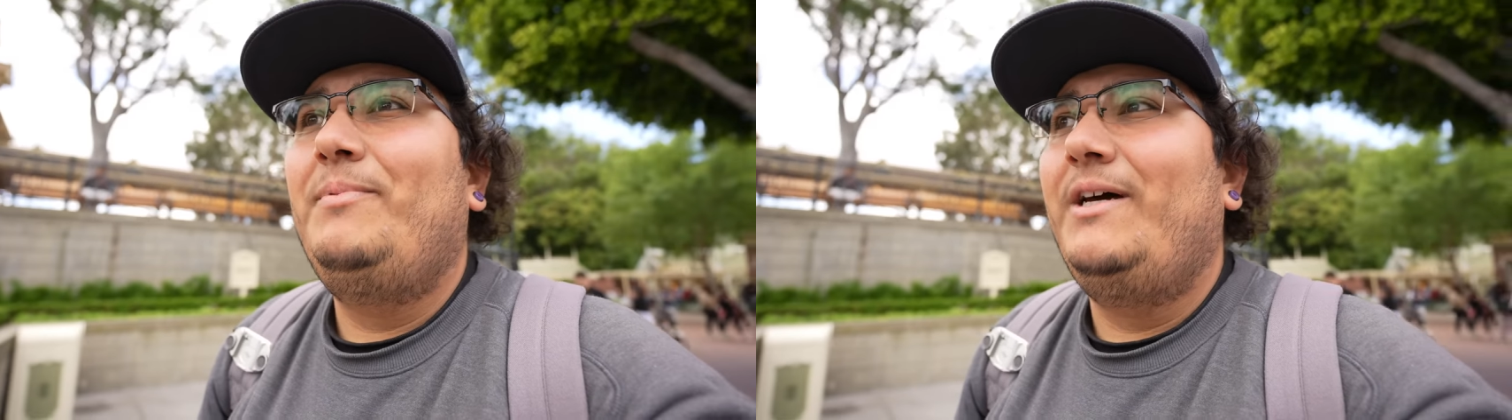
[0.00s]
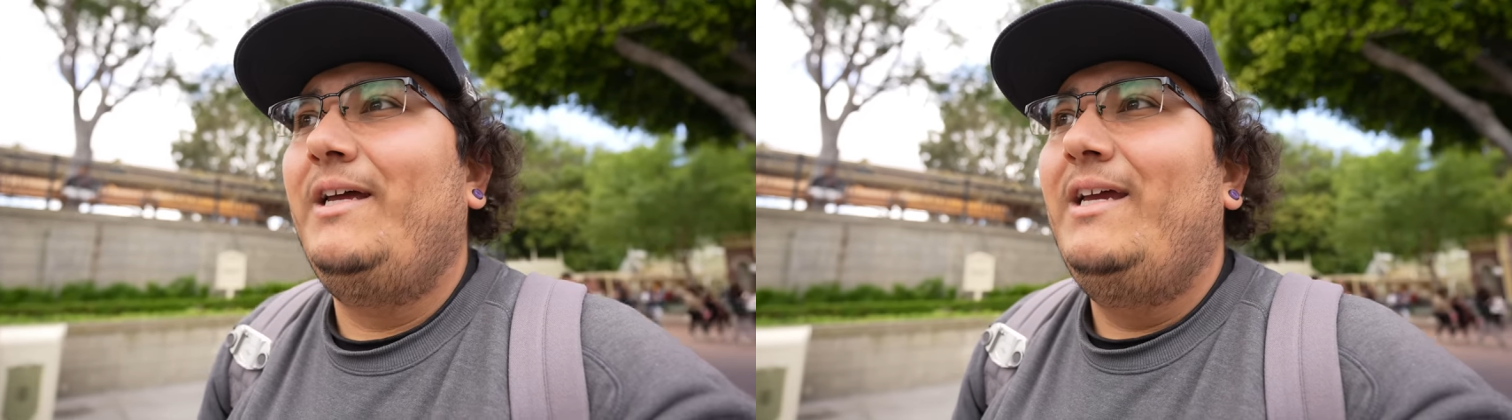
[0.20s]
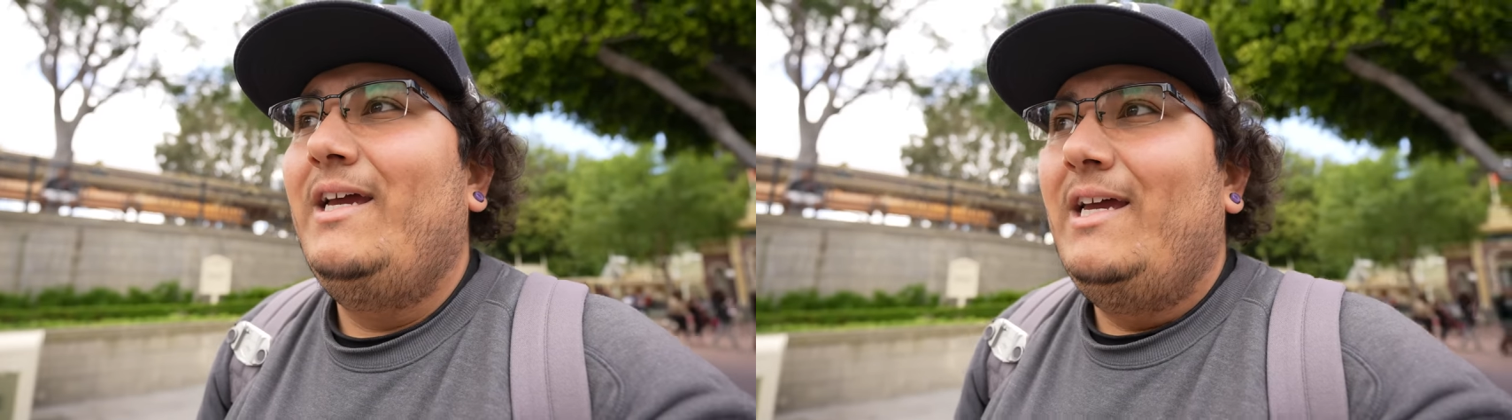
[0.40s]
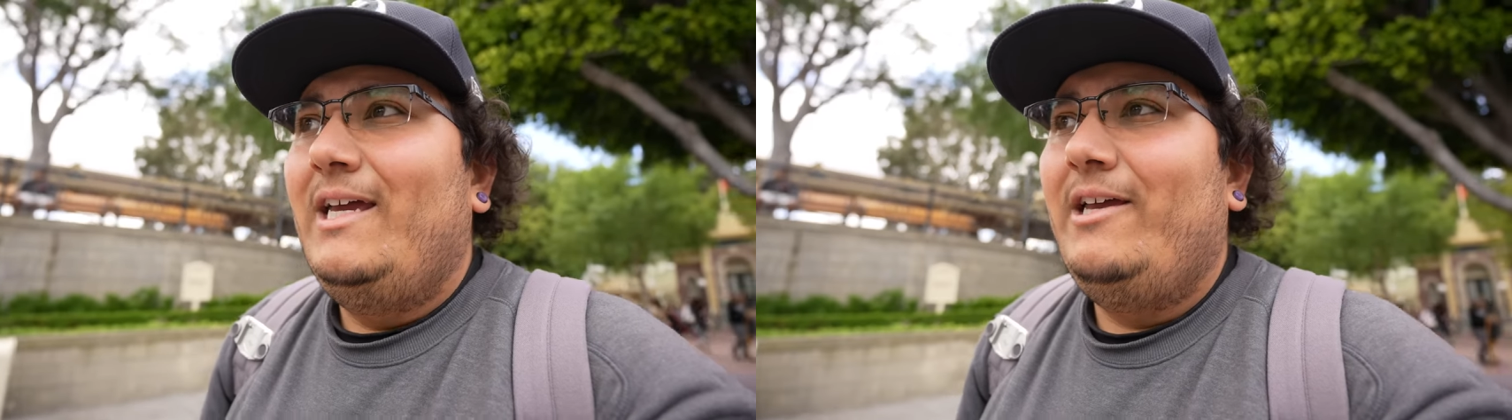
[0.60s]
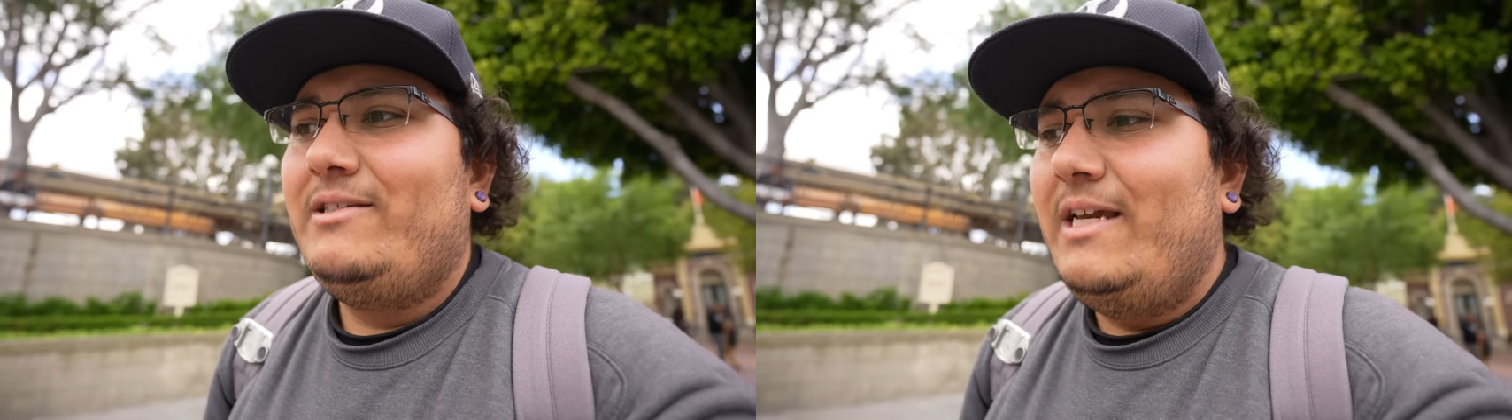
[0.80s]
but
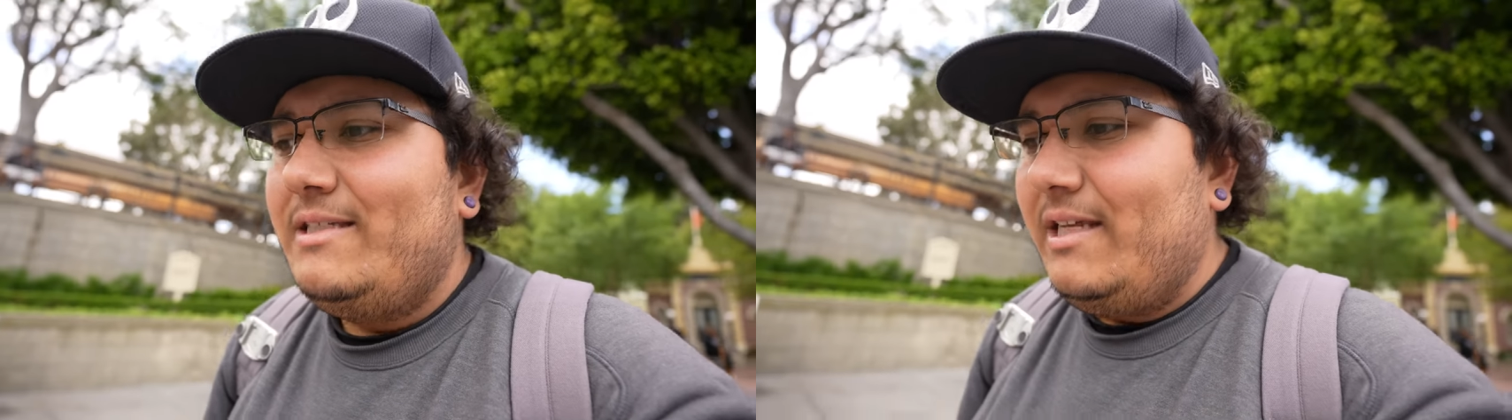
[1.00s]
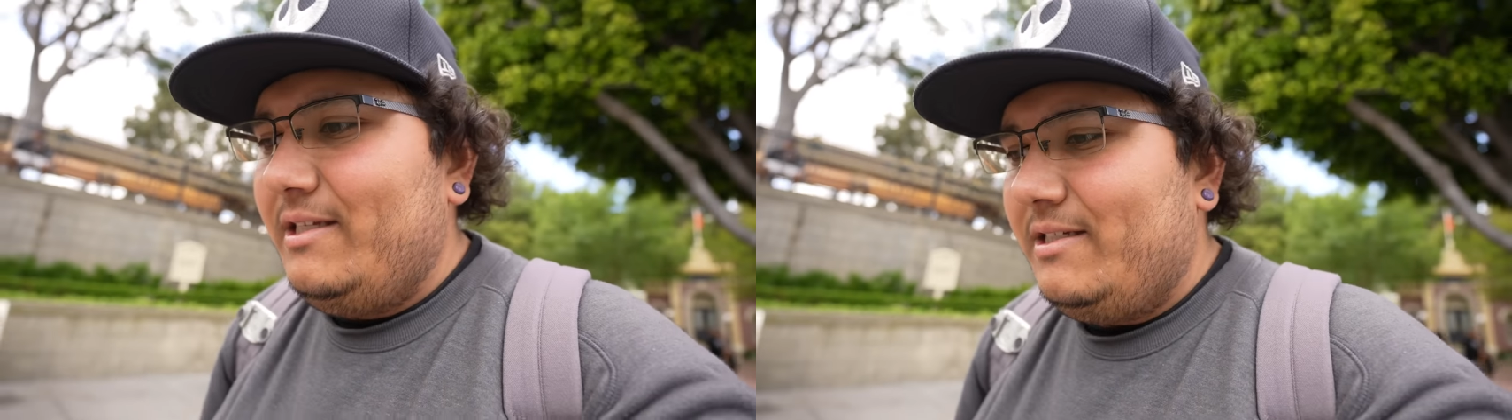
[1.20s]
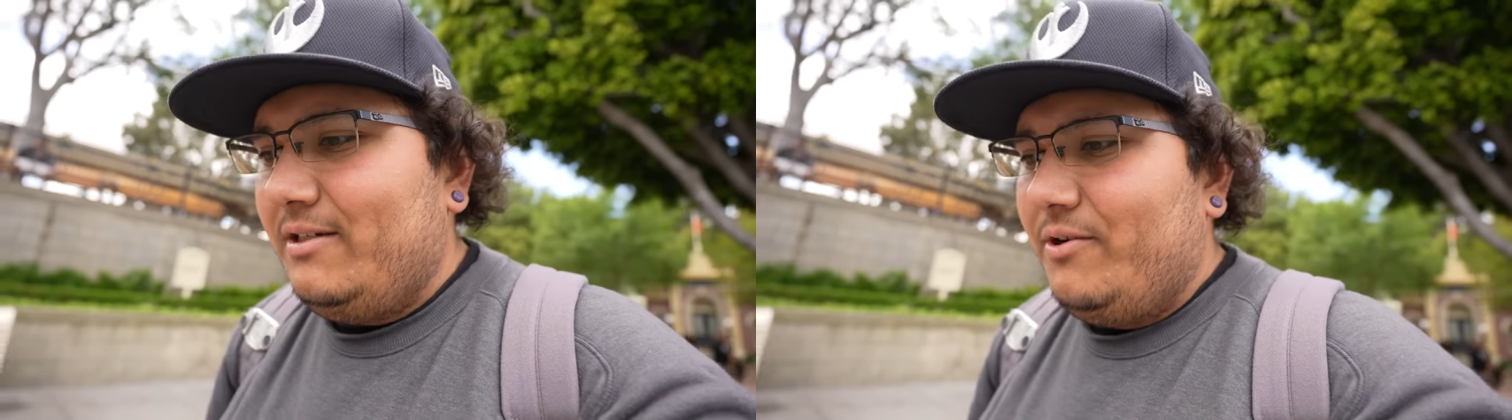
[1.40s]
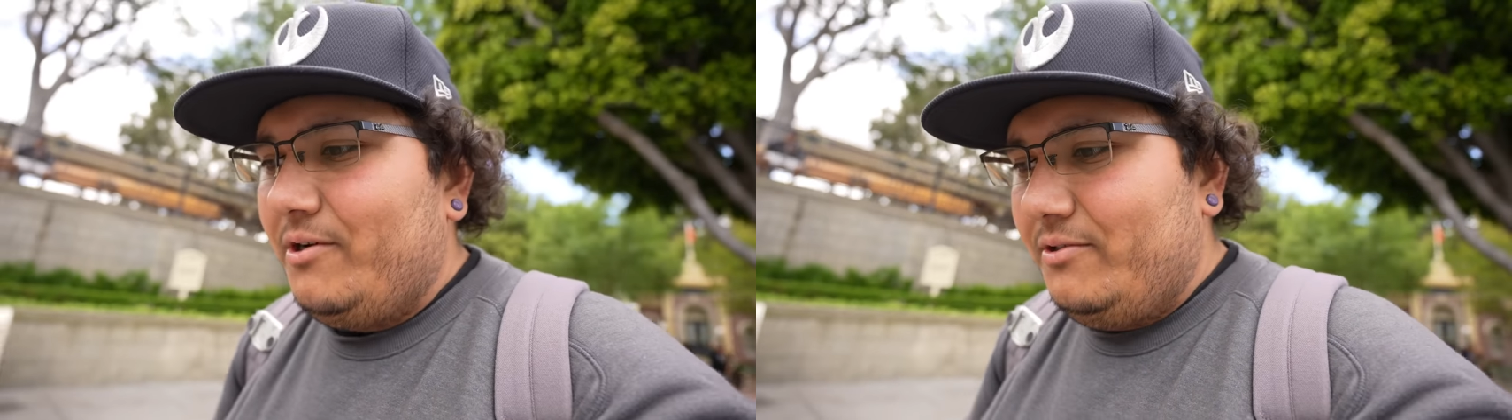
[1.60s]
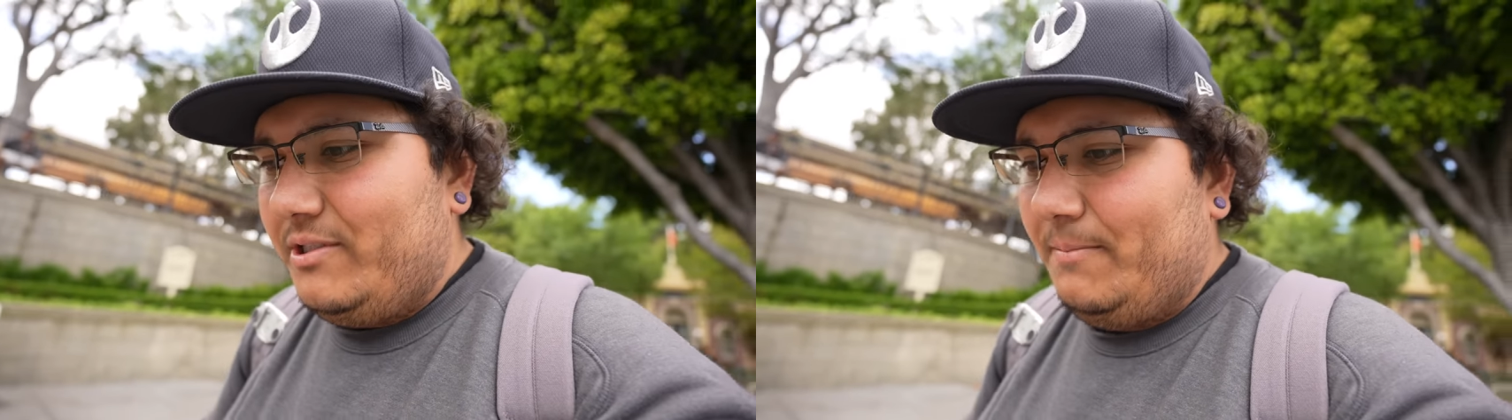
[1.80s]
it was nice to at least see the
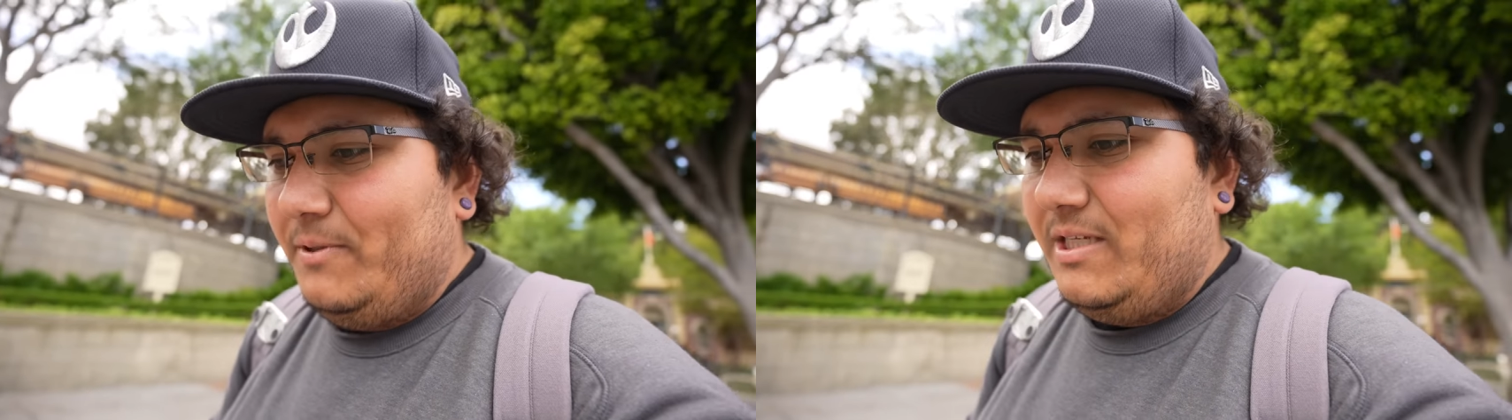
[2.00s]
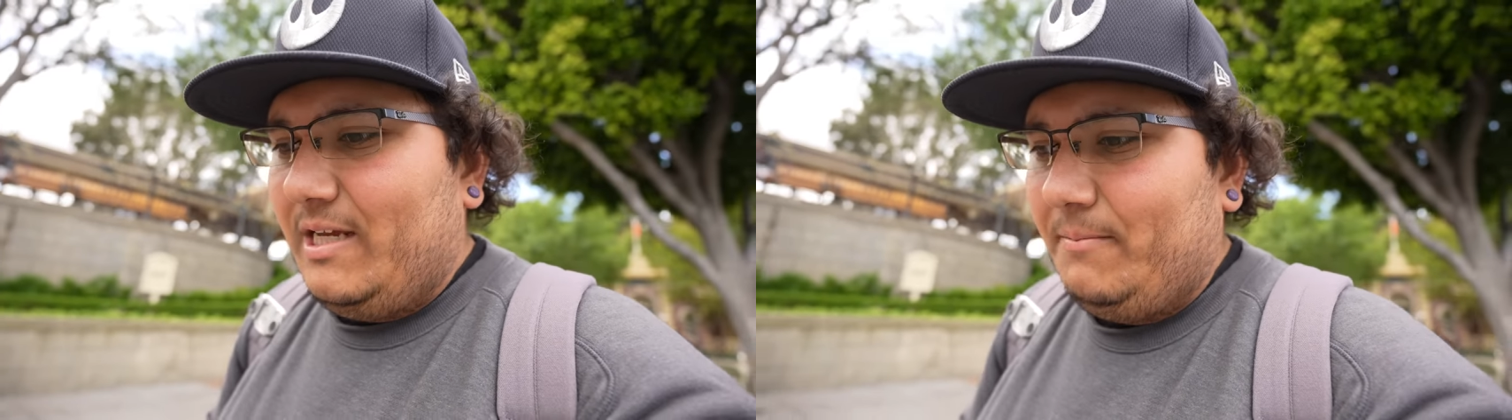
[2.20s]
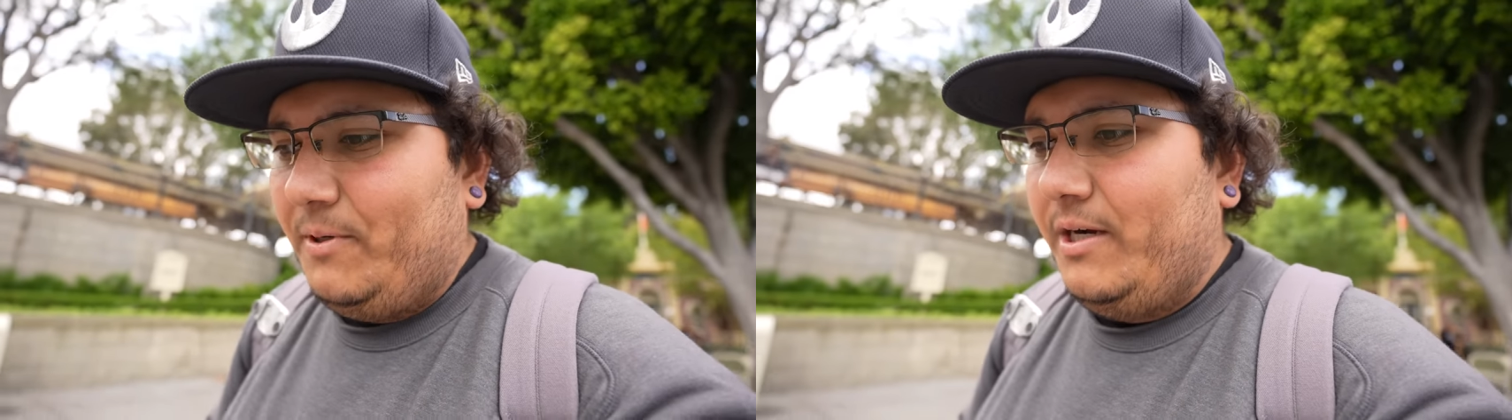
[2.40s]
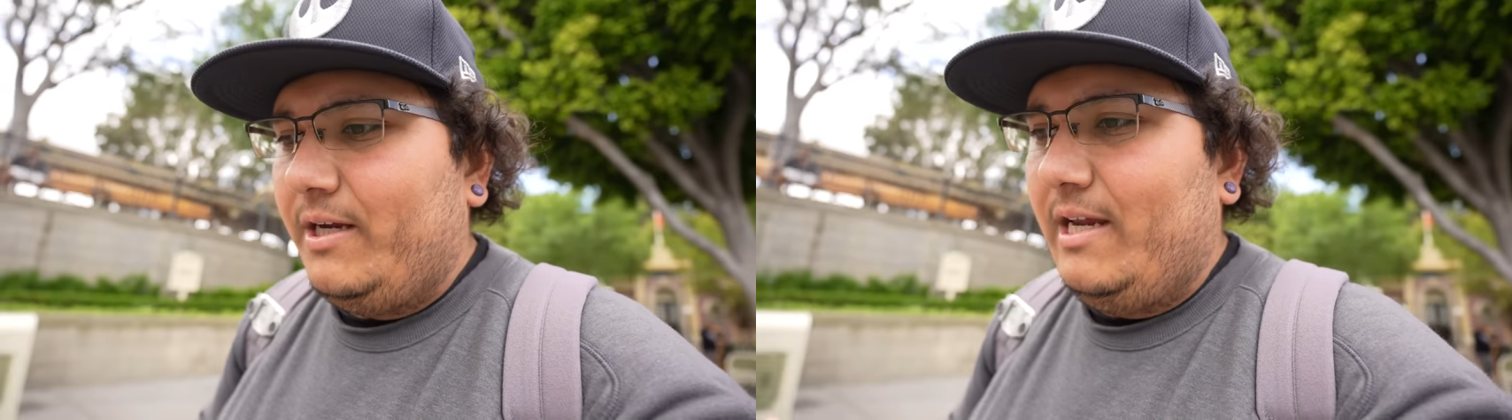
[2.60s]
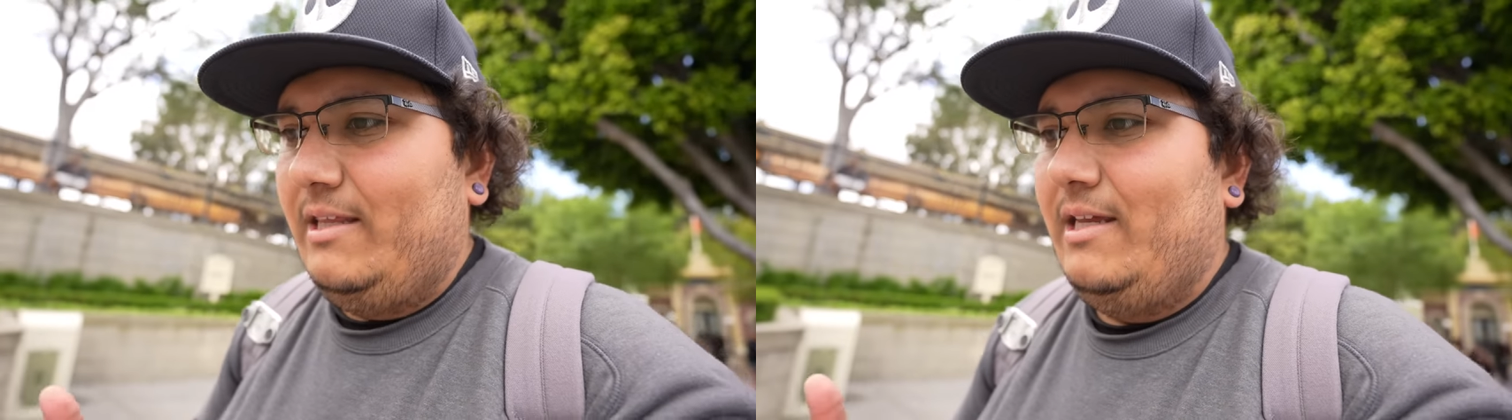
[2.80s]
Grogu sipper today at the
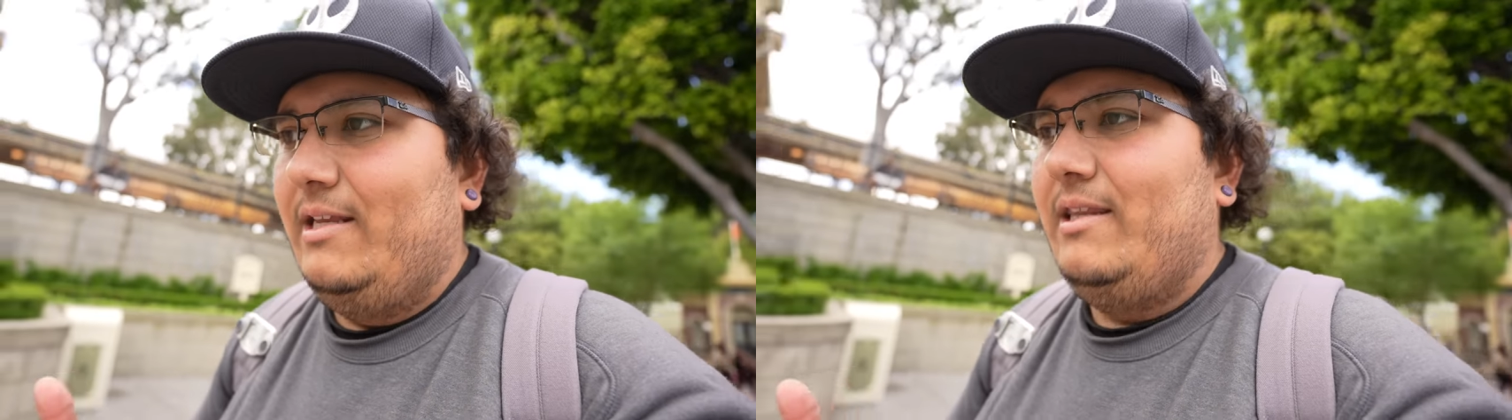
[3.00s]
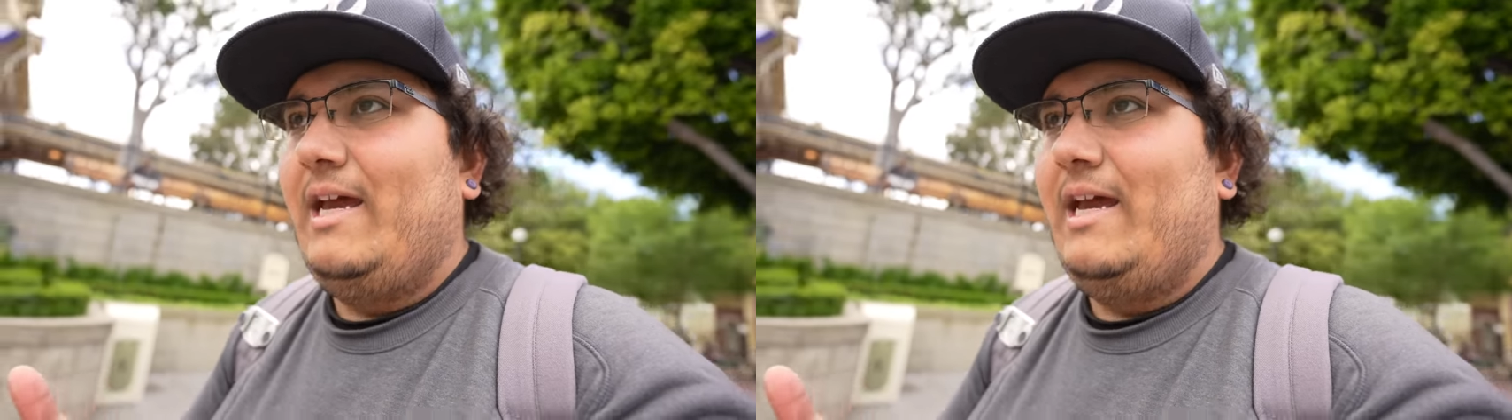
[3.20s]
park, and then